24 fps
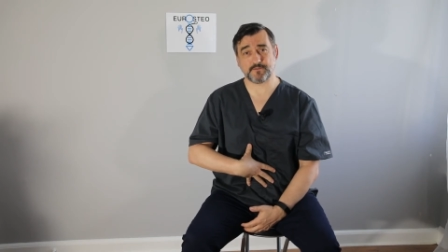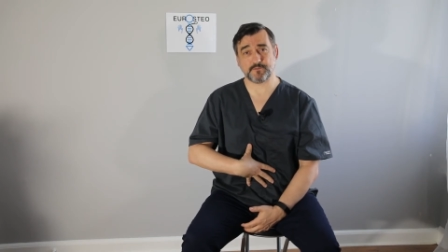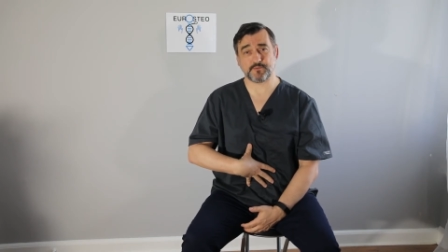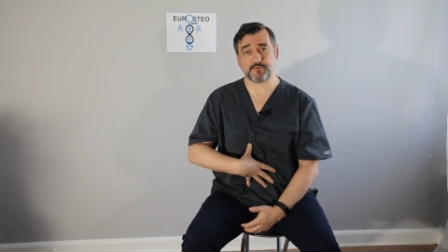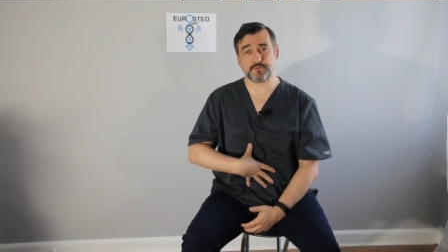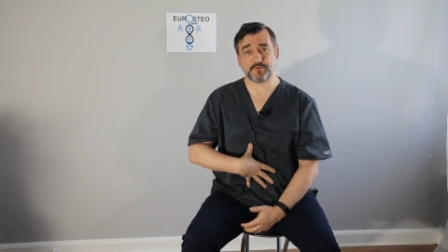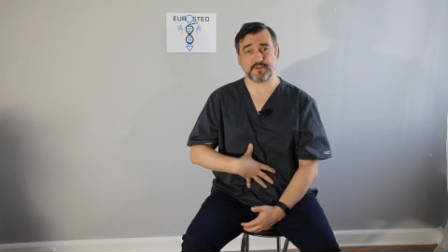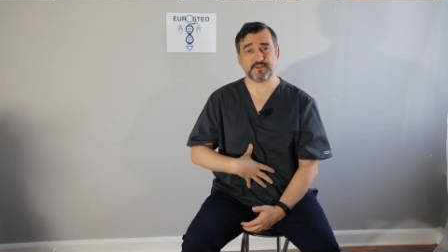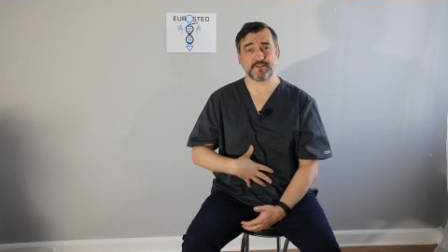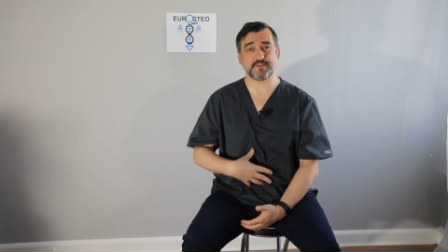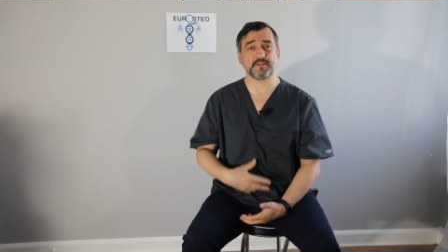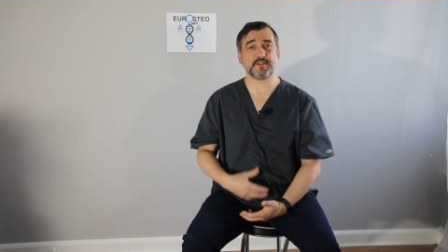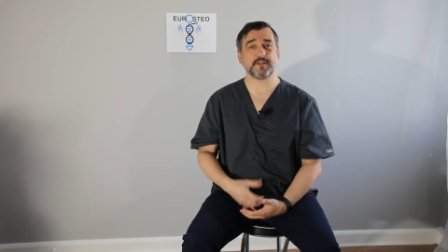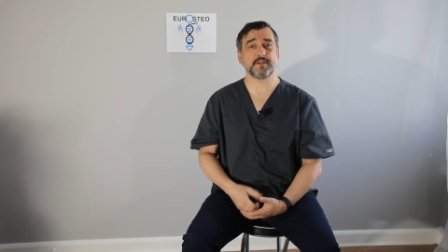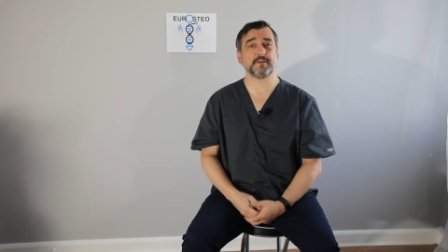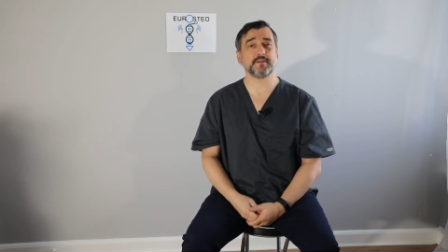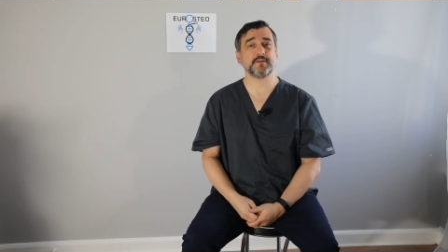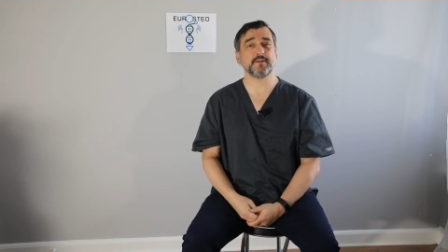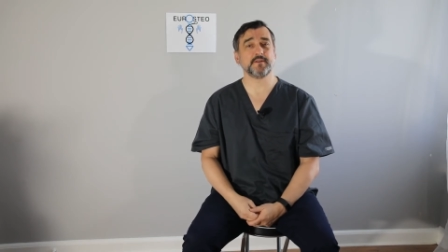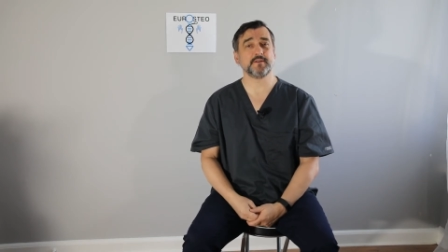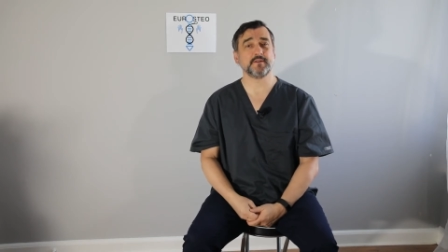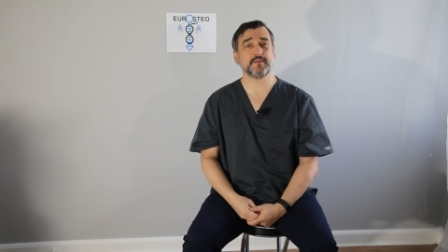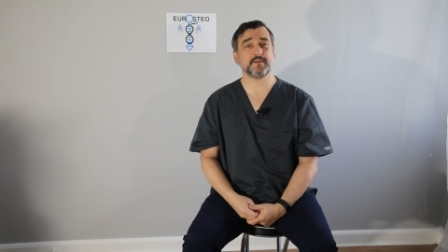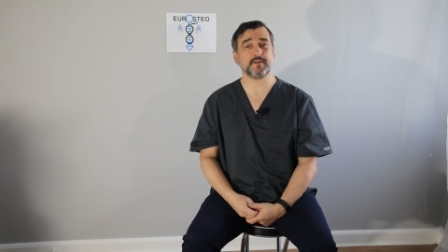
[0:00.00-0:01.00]

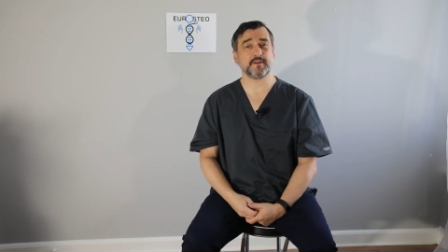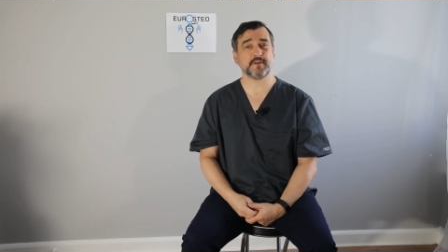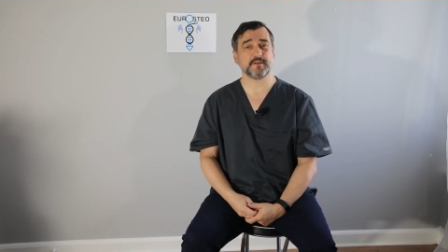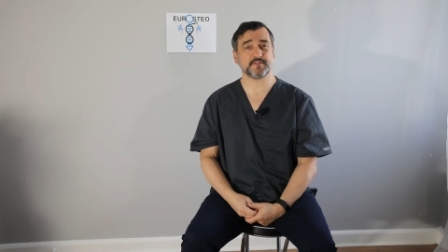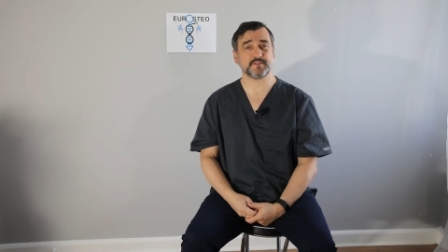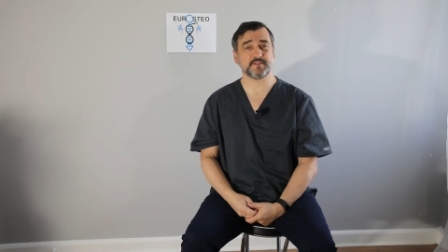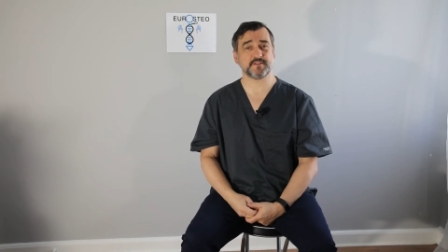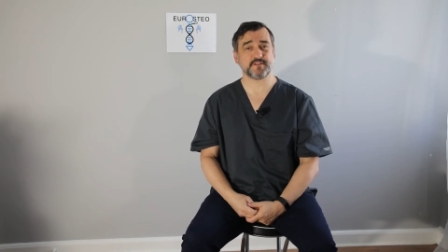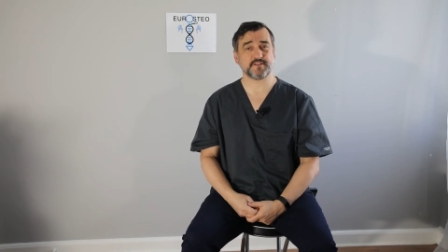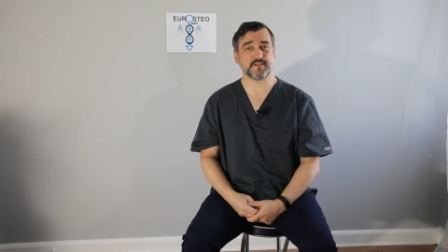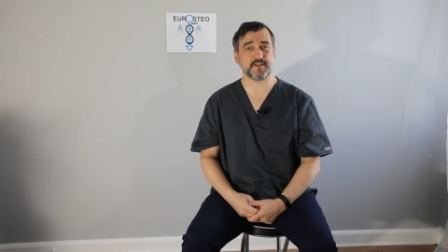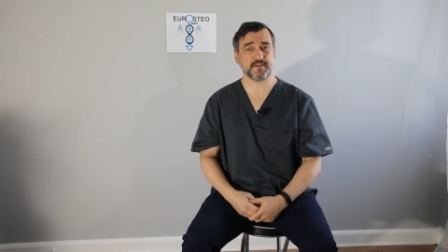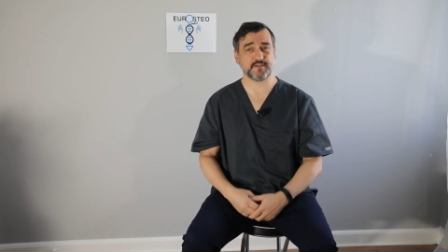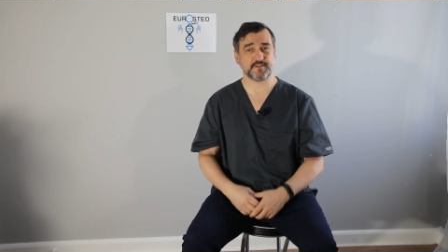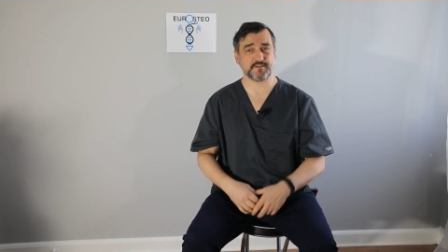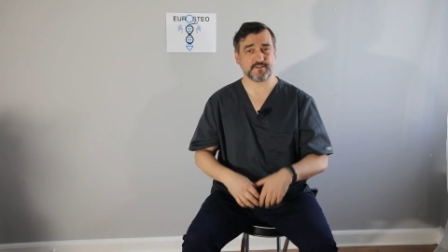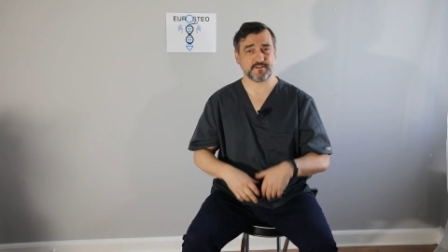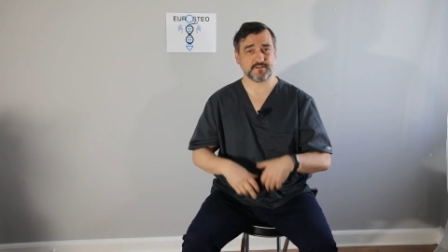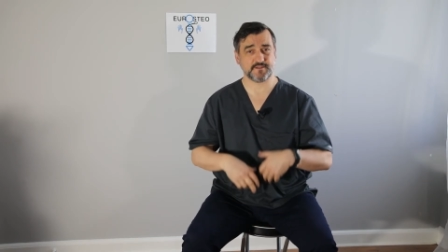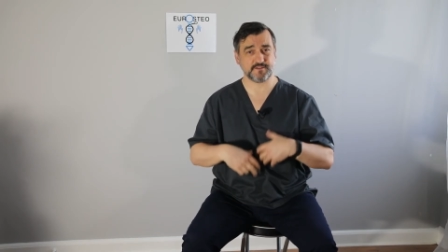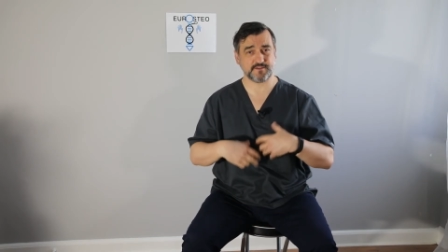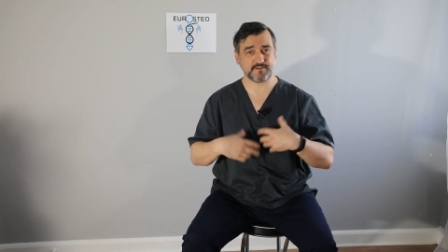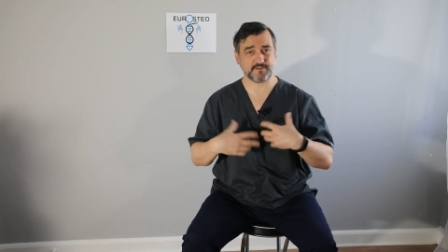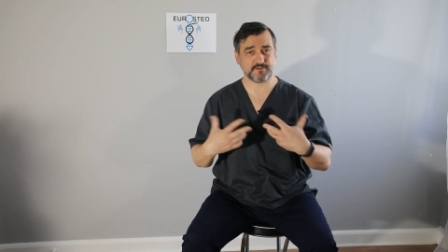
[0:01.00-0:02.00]
breathing
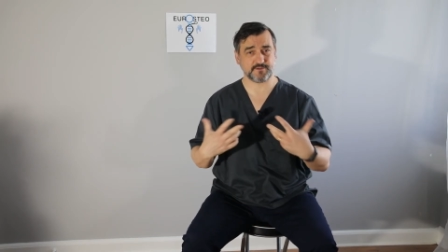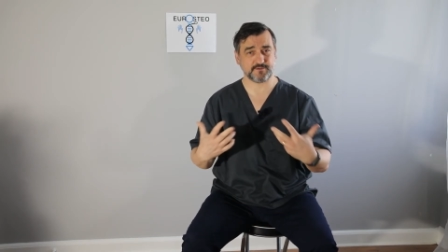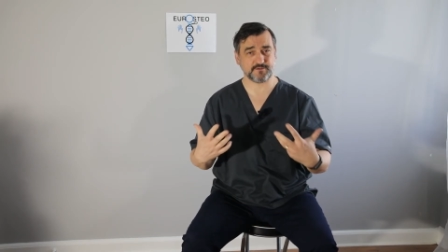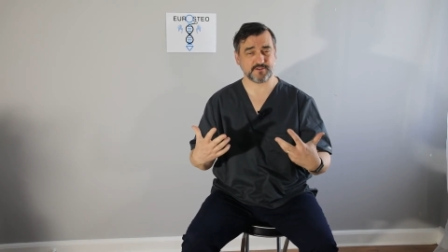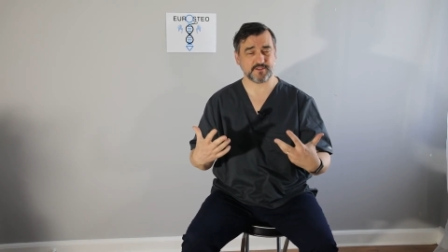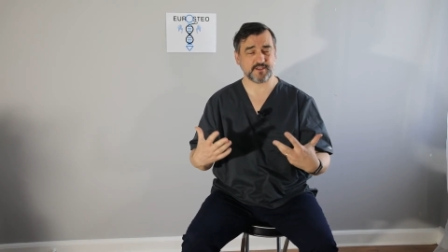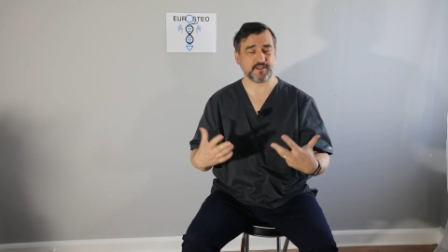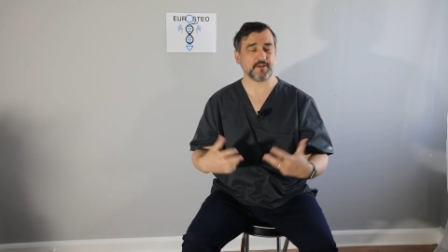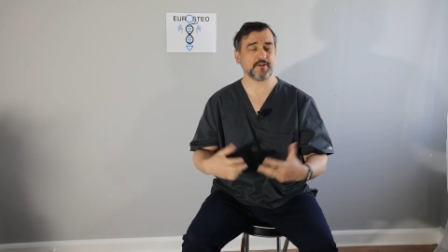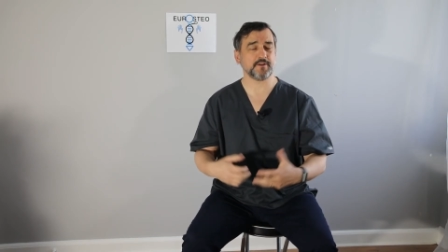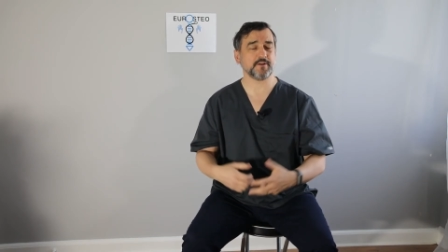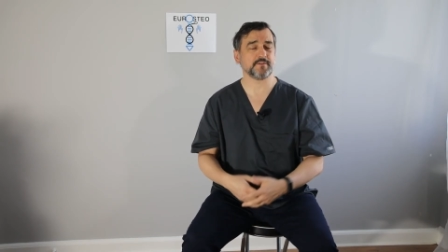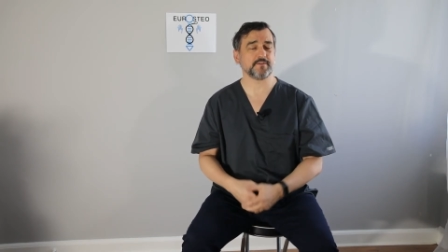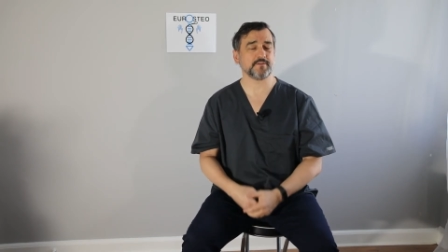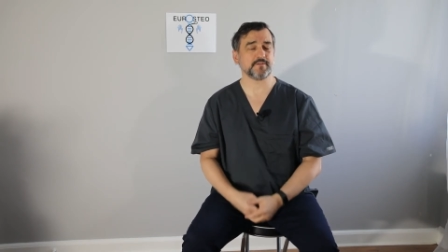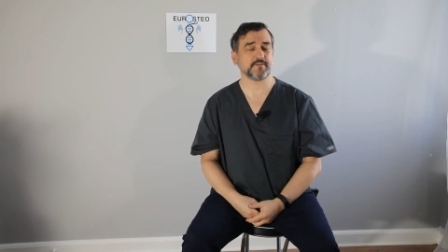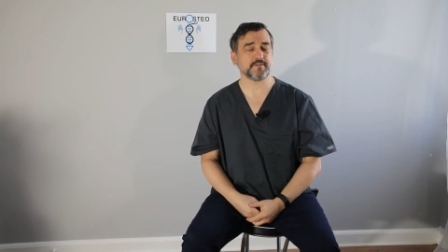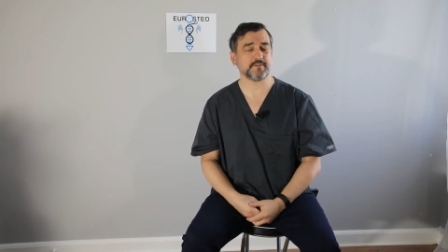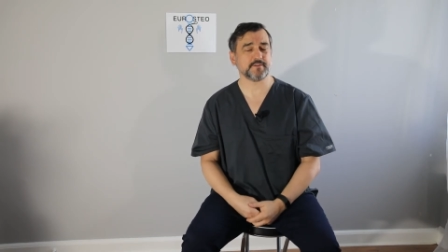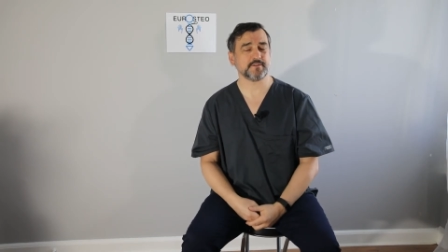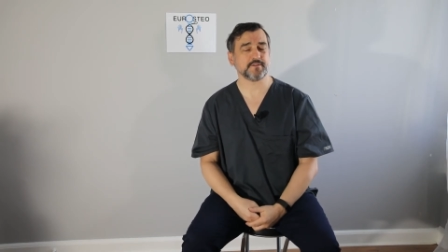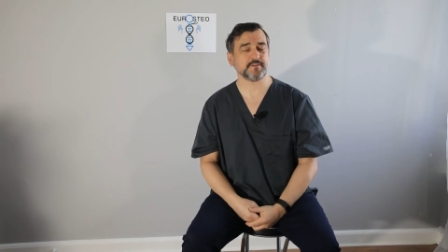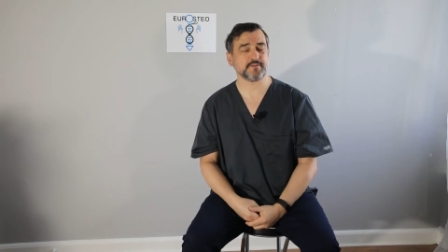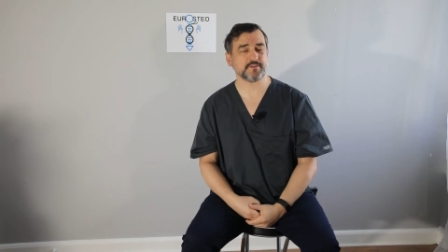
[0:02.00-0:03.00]
exercises to take off
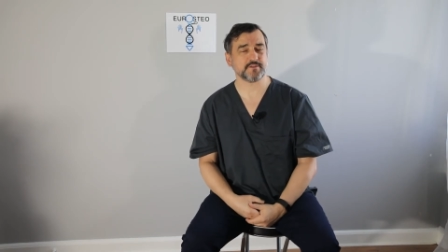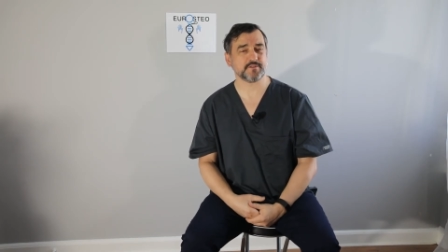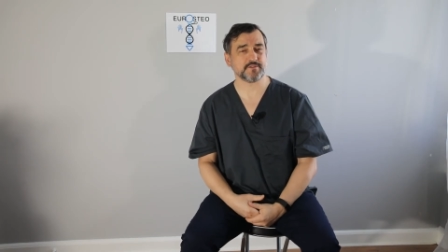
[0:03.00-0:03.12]
the